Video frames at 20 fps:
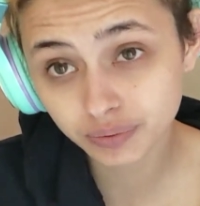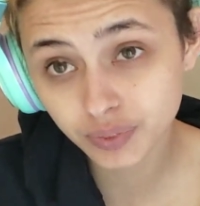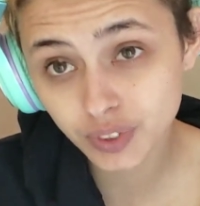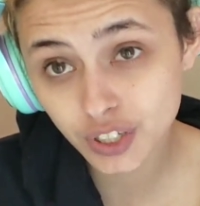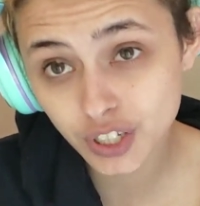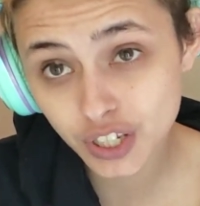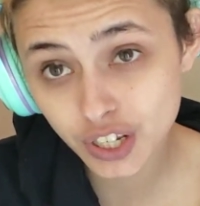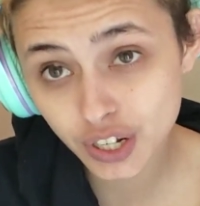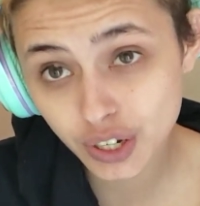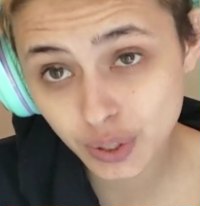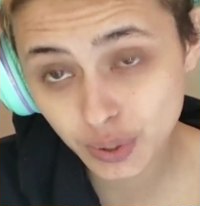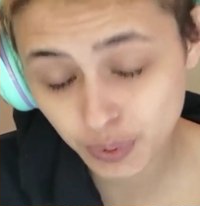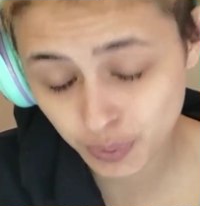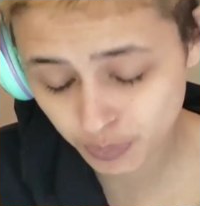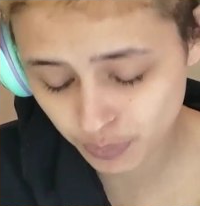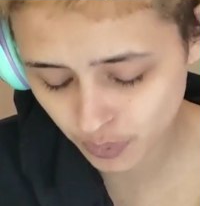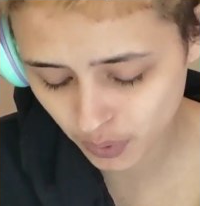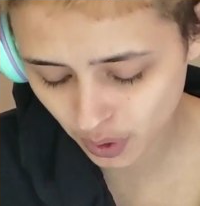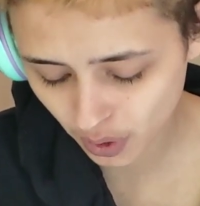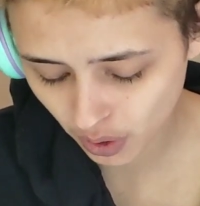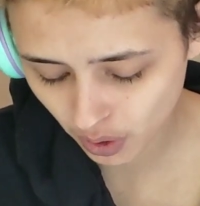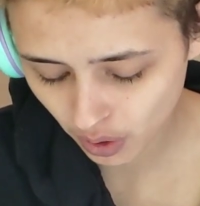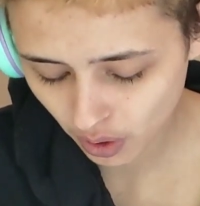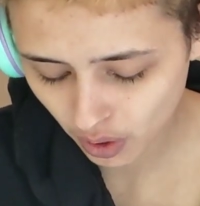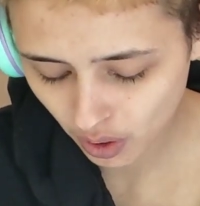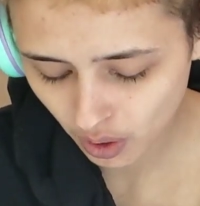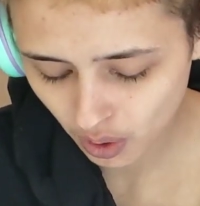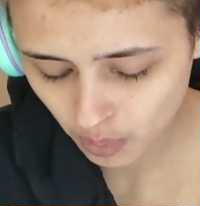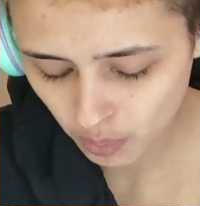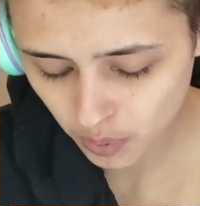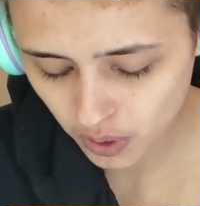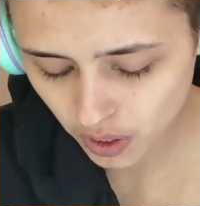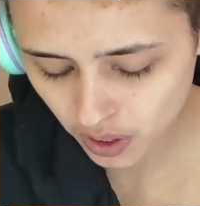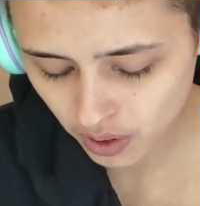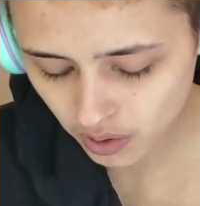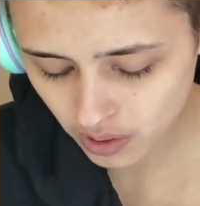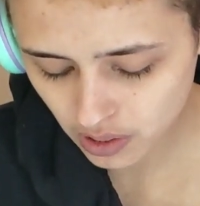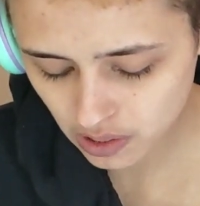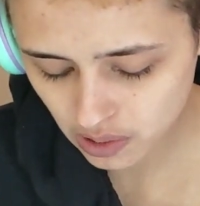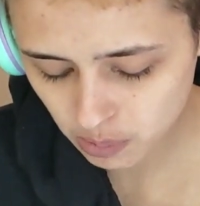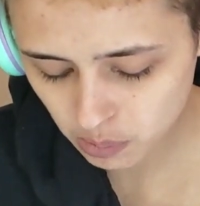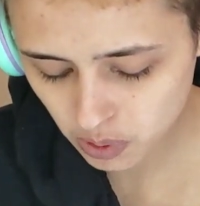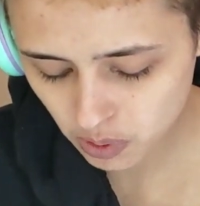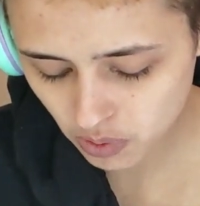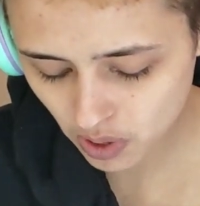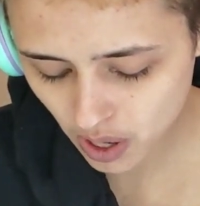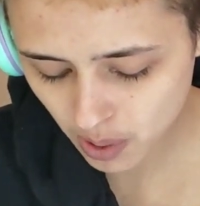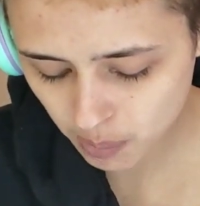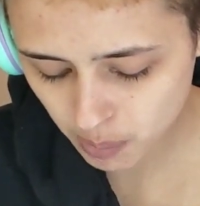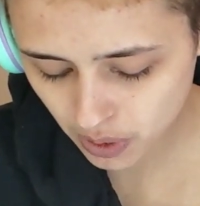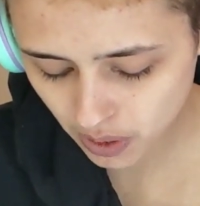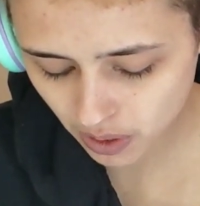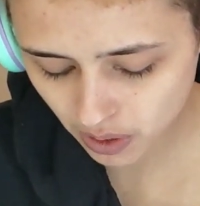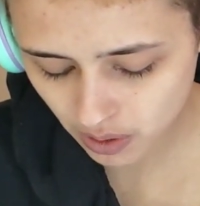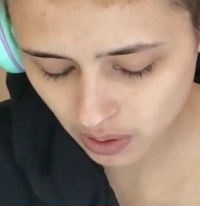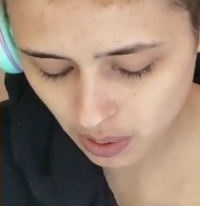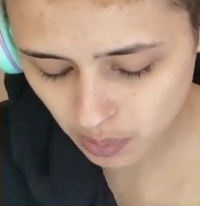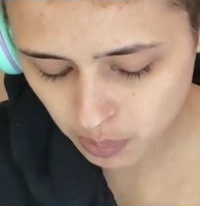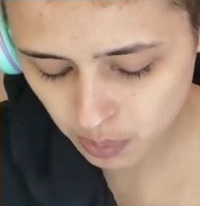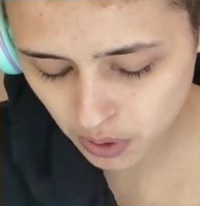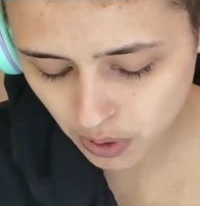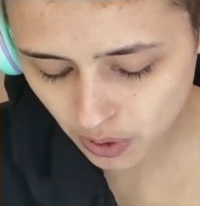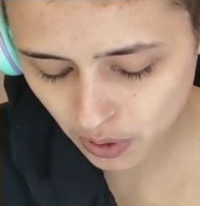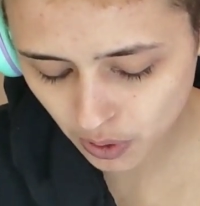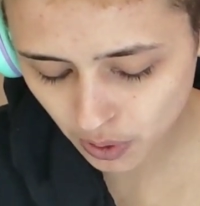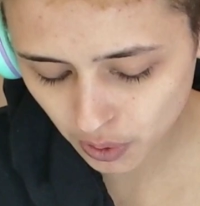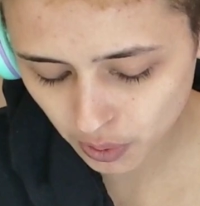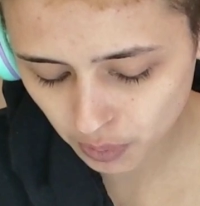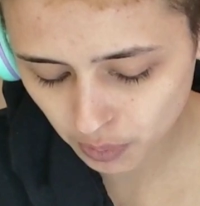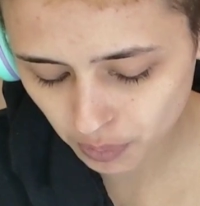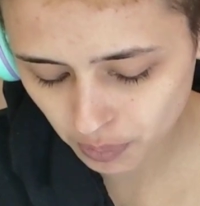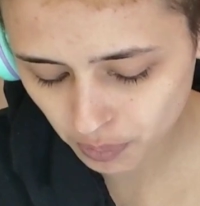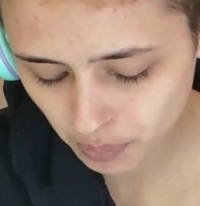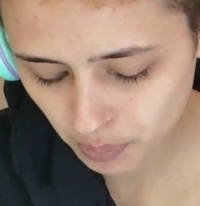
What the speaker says: So we are going to be wrapping it up here.